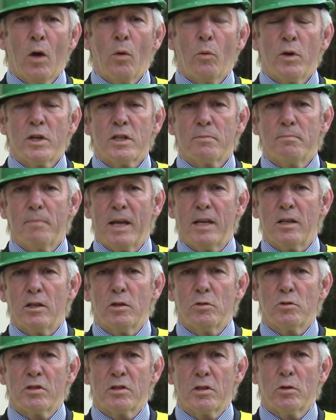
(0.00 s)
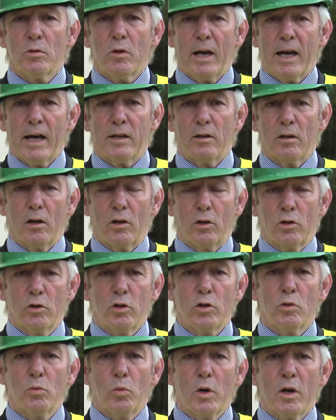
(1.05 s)
which meant you still had a
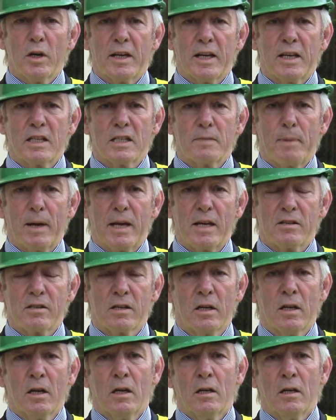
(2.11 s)
good working space